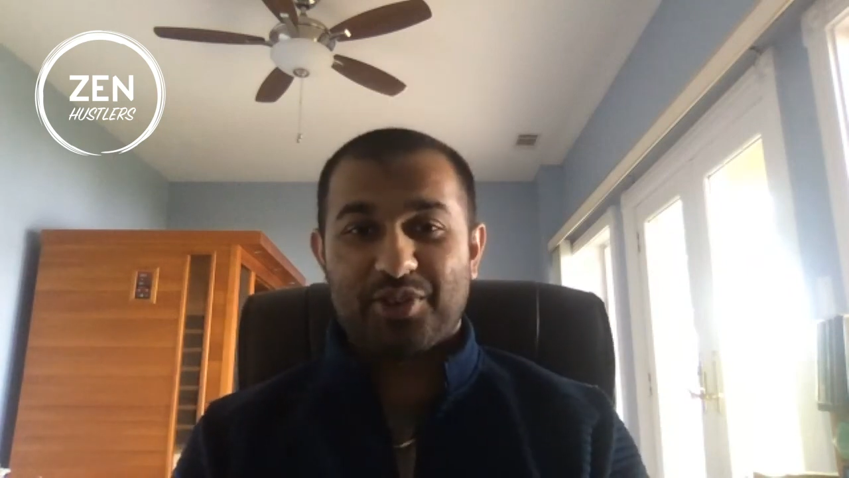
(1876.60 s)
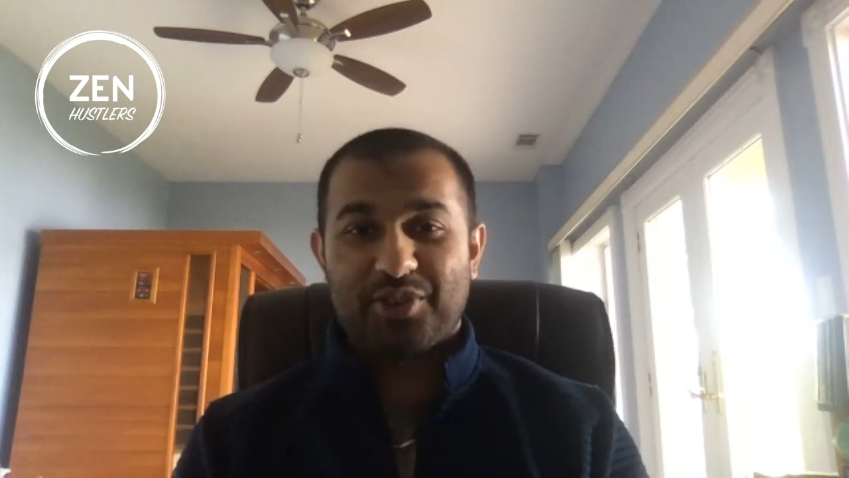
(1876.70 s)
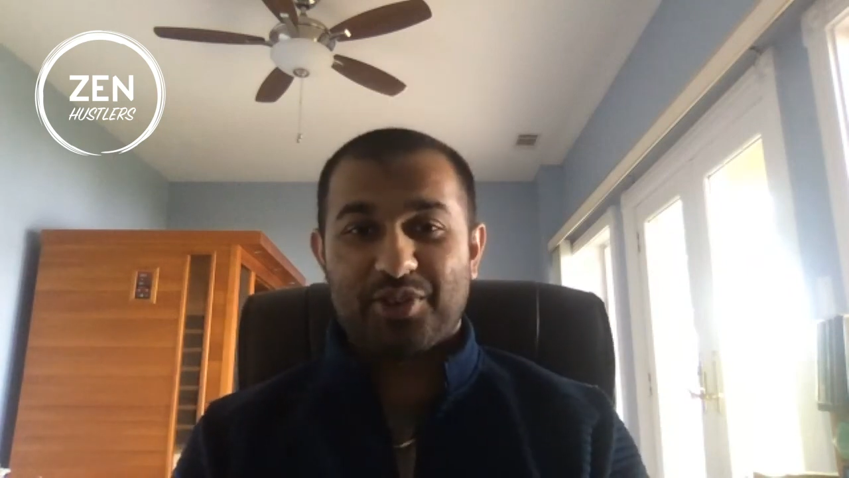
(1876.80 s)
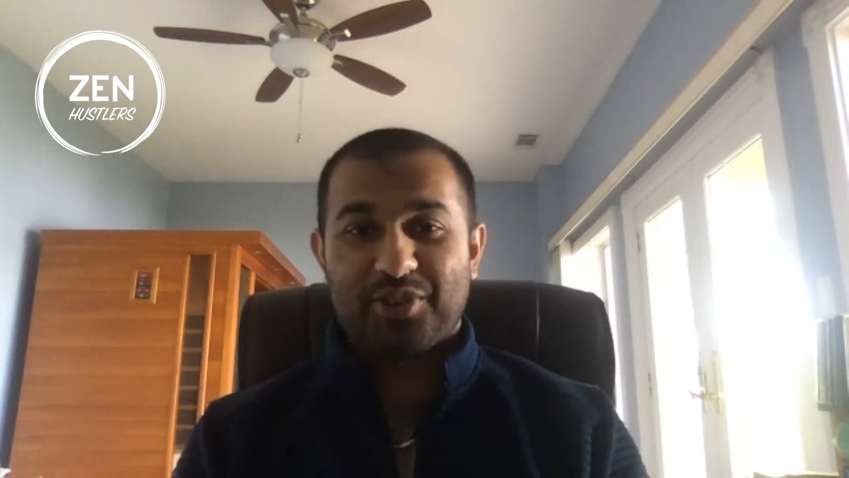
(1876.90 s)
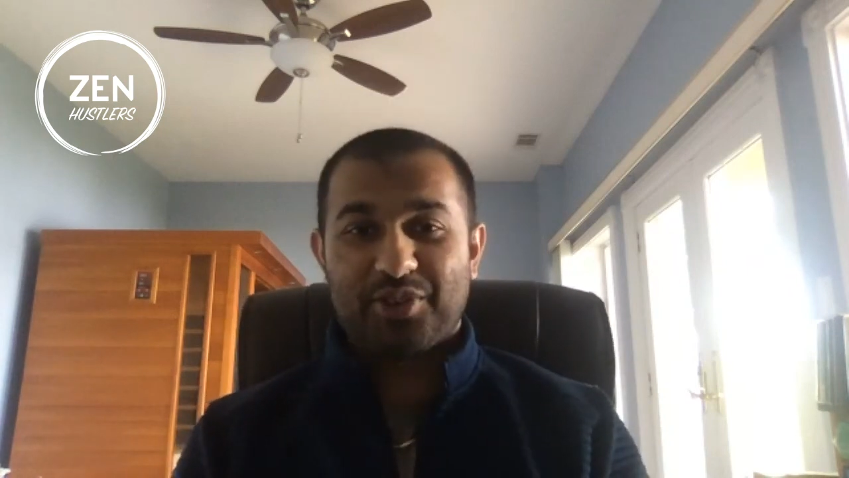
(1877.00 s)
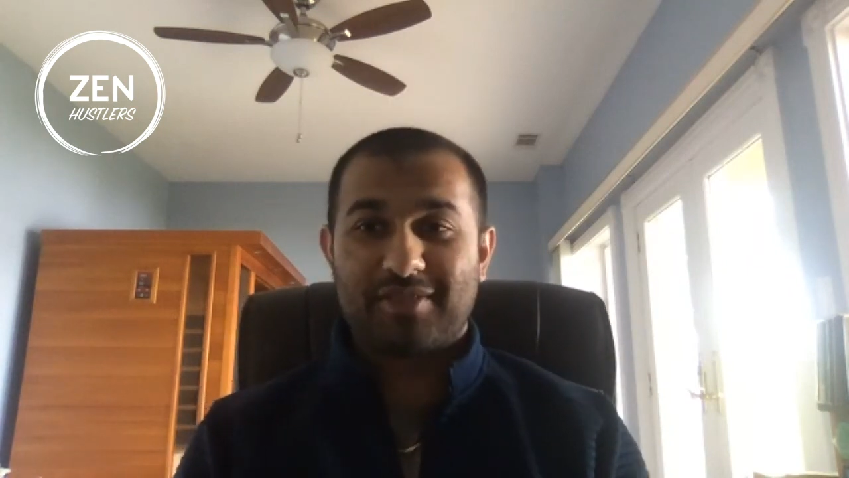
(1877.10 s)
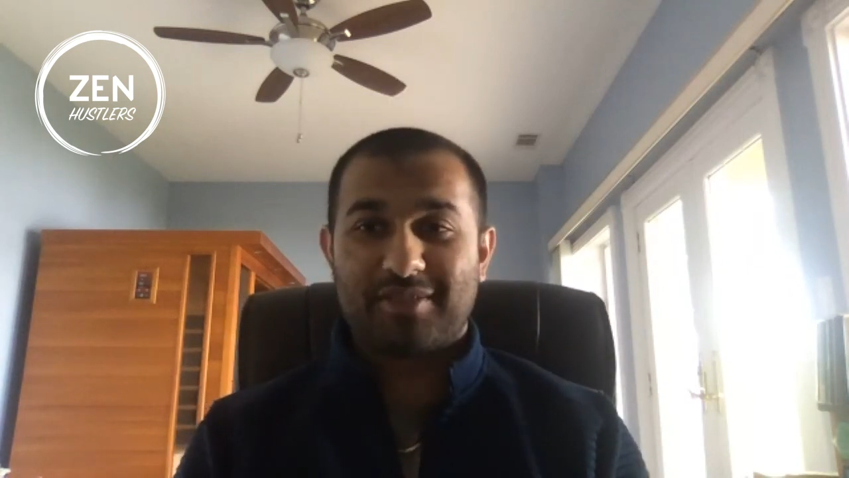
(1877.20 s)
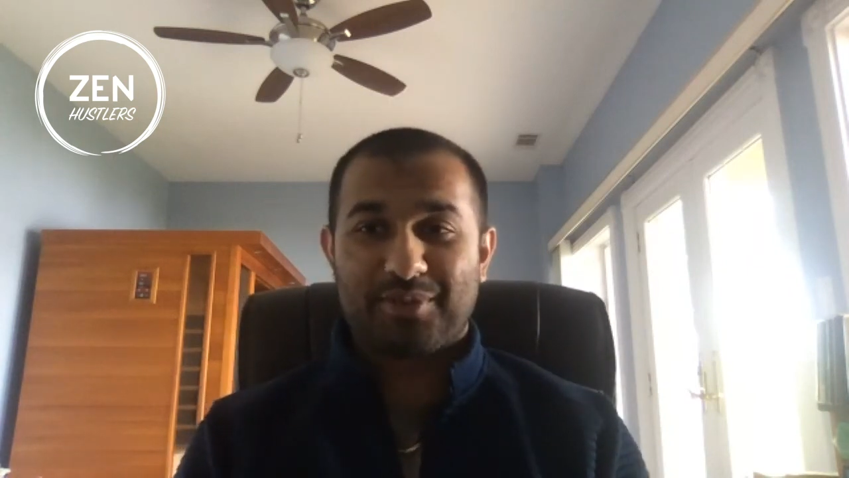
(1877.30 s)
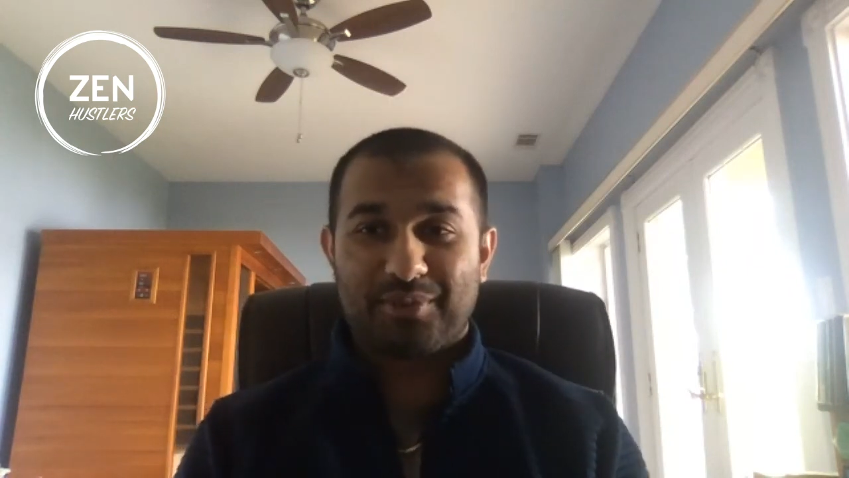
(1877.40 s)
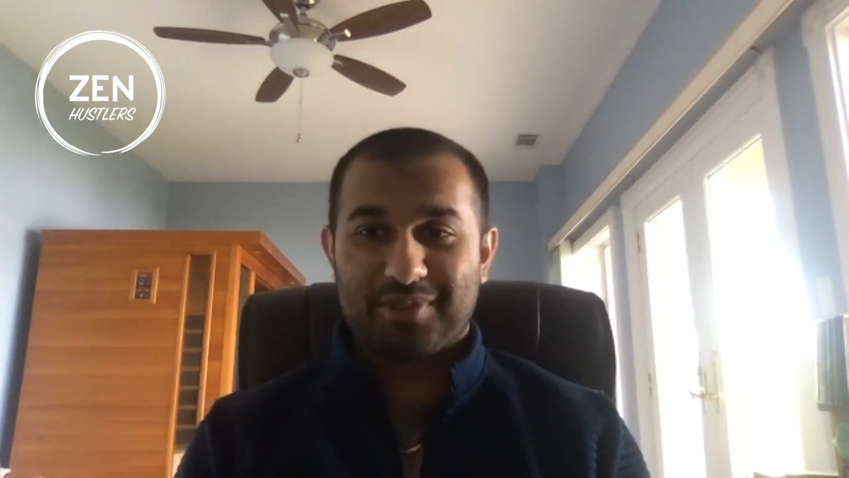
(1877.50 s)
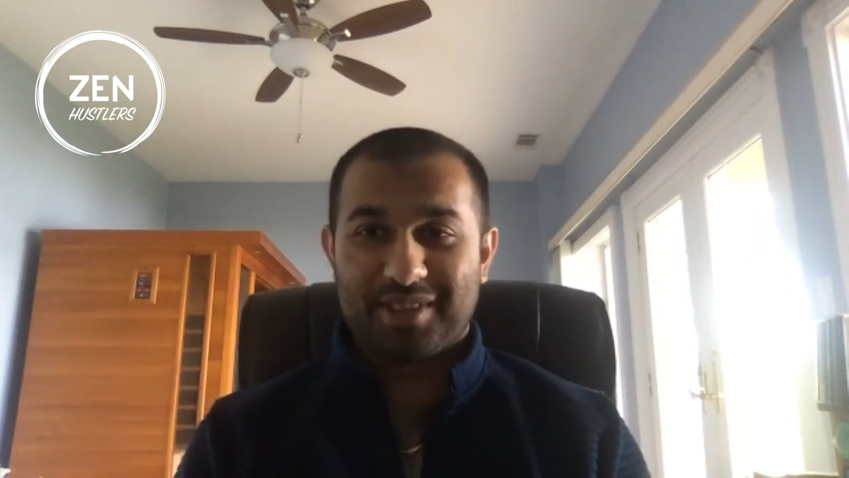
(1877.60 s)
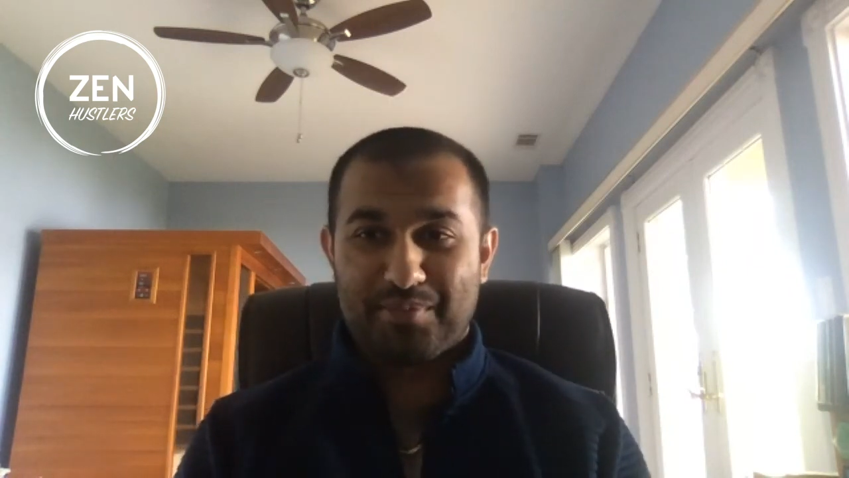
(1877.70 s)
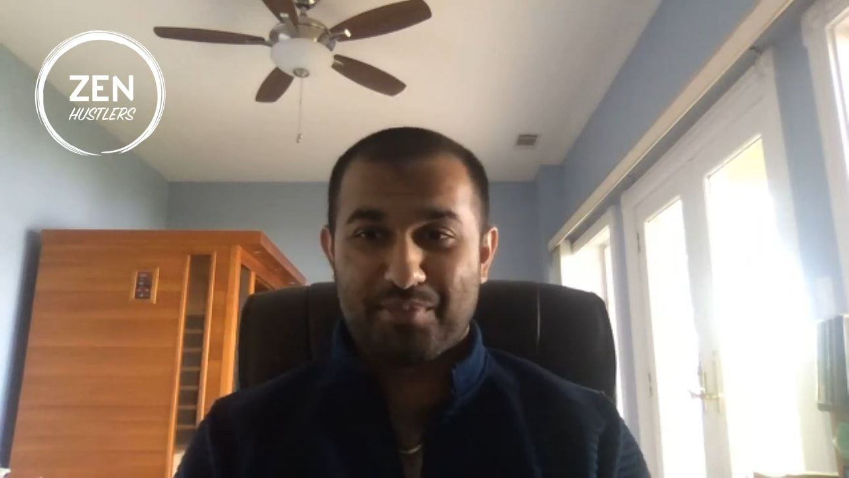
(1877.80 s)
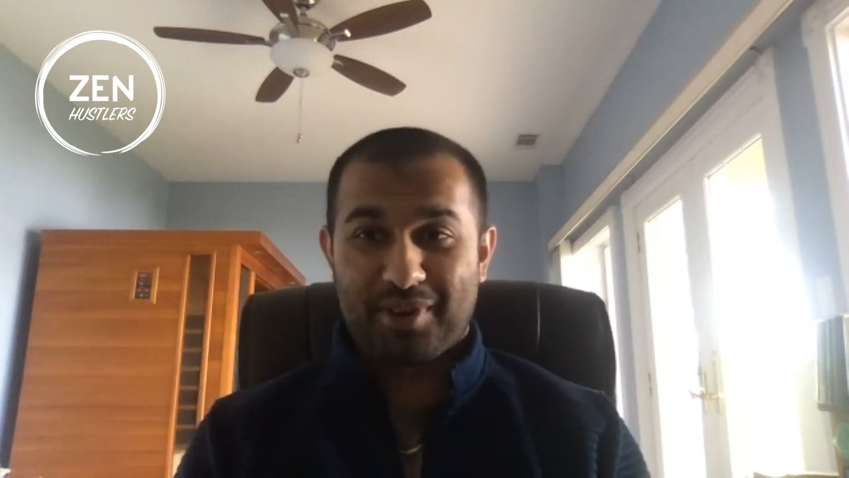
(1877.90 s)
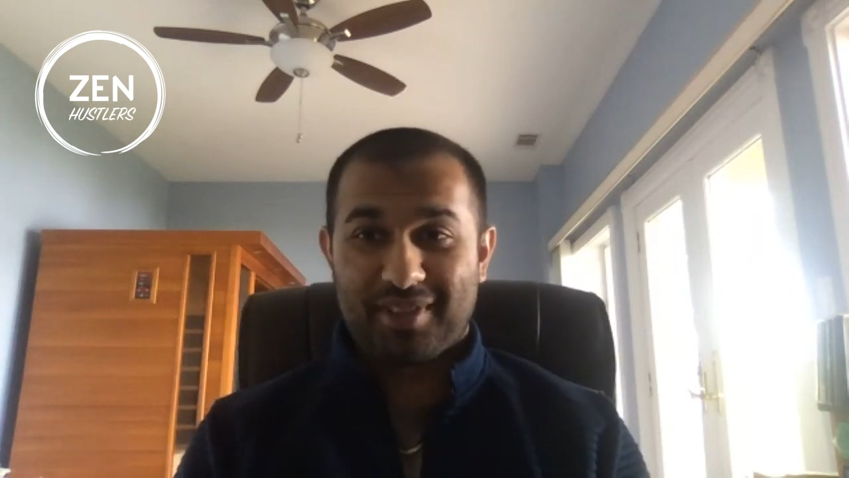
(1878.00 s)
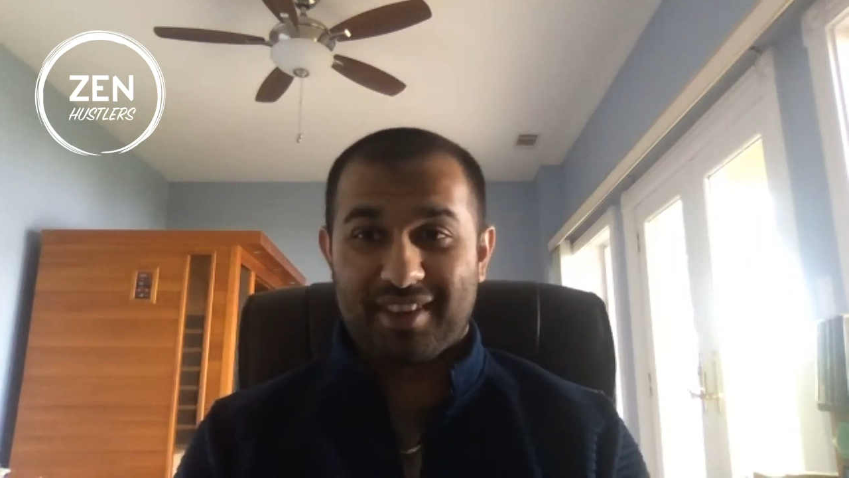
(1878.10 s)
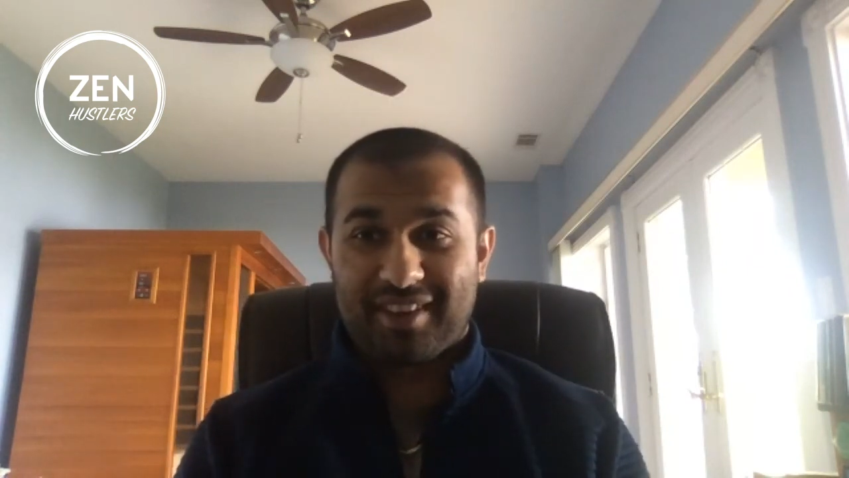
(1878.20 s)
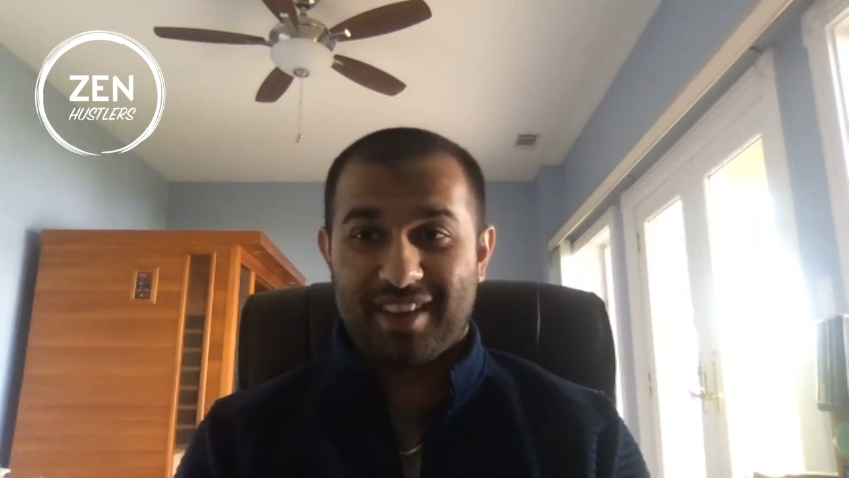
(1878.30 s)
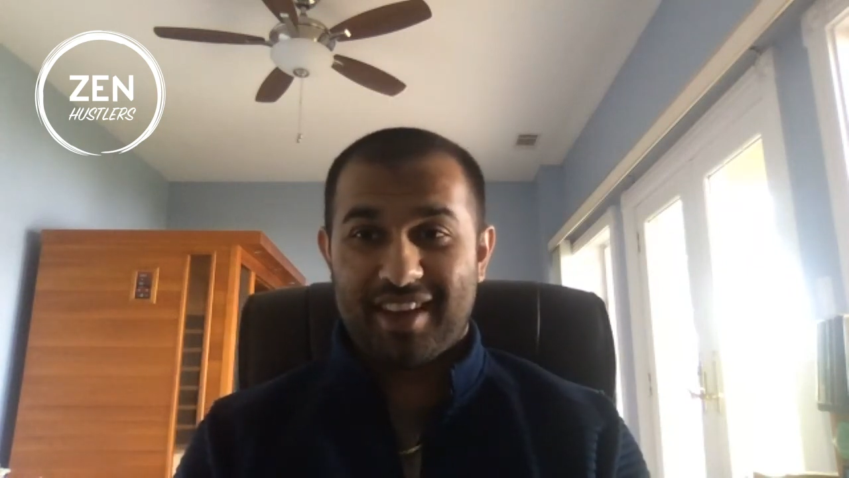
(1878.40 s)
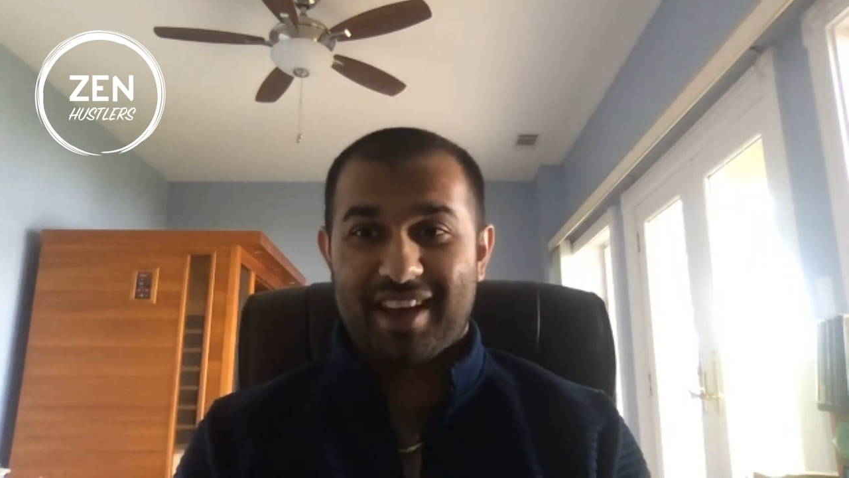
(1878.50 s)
us through deep breathing.